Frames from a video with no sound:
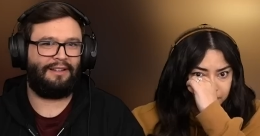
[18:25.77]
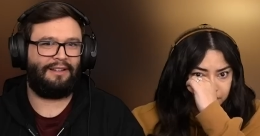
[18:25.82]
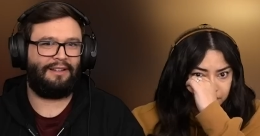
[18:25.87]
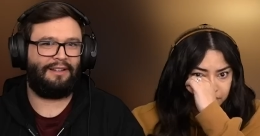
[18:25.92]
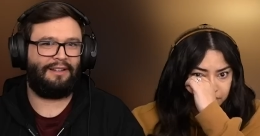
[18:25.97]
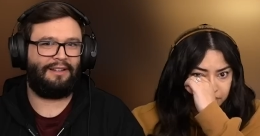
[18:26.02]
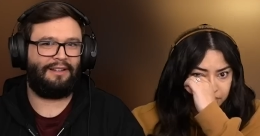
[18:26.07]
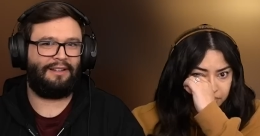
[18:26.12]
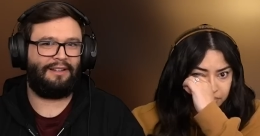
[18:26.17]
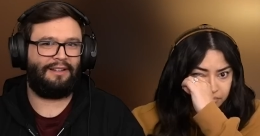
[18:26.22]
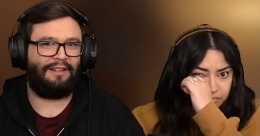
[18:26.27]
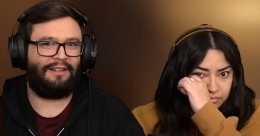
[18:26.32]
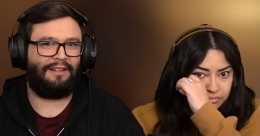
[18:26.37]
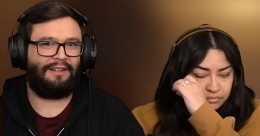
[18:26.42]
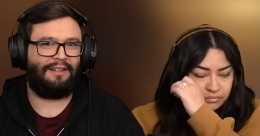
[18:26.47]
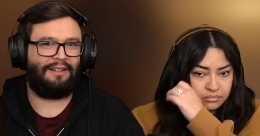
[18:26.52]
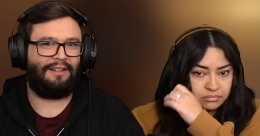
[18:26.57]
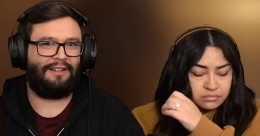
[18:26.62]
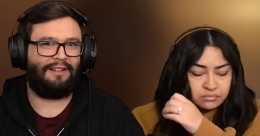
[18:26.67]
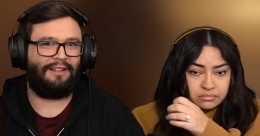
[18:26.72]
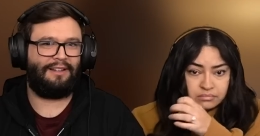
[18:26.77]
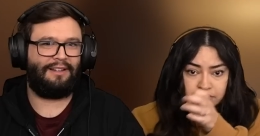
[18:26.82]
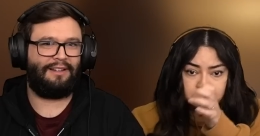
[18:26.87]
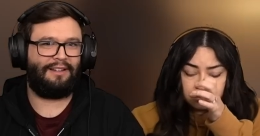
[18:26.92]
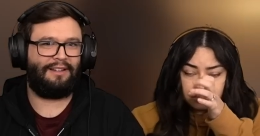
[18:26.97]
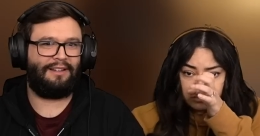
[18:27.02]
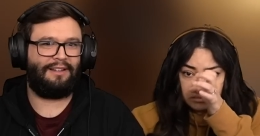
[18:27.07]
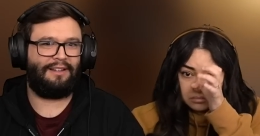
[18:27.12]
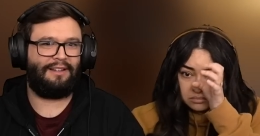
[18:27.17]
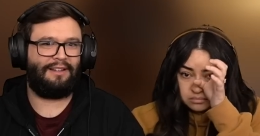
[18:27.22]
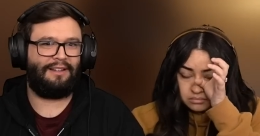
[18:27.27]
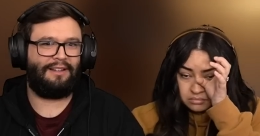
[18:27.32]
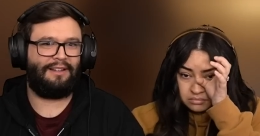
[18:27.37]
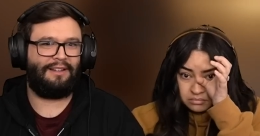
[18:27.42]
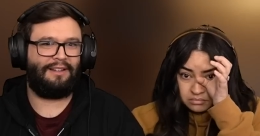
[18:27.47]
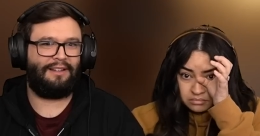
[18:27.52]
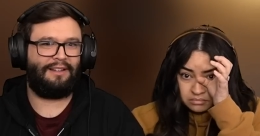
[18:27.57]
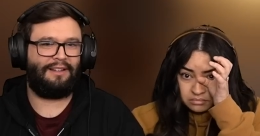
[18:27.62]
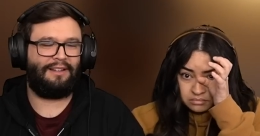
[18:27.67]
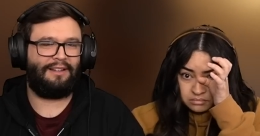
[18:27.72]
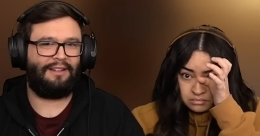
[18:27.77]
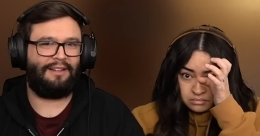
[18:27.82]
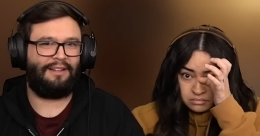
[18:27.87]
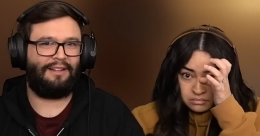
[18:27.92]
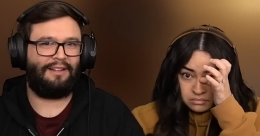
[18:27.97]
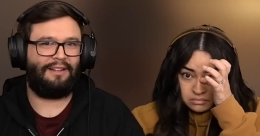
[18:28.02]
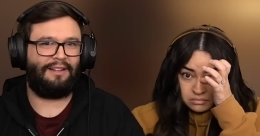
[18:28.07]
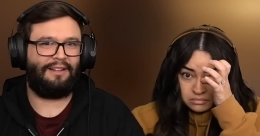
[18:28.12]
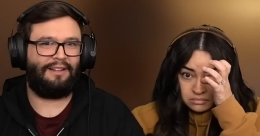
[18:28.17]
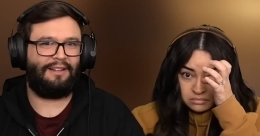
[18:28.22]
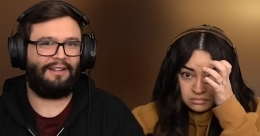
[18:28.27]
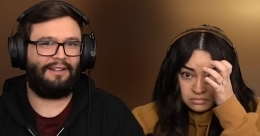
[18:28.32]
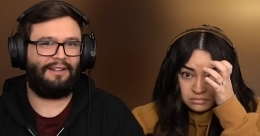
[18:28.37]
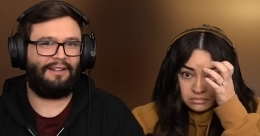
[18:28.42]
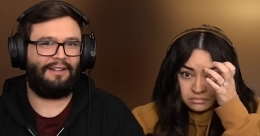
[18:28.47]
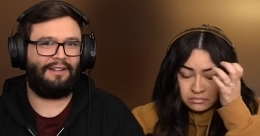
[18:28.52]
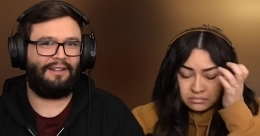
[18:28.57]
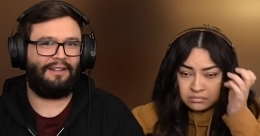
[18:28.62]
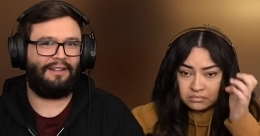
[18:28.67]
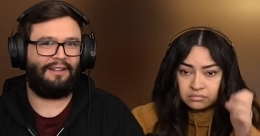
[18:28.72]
[no speech]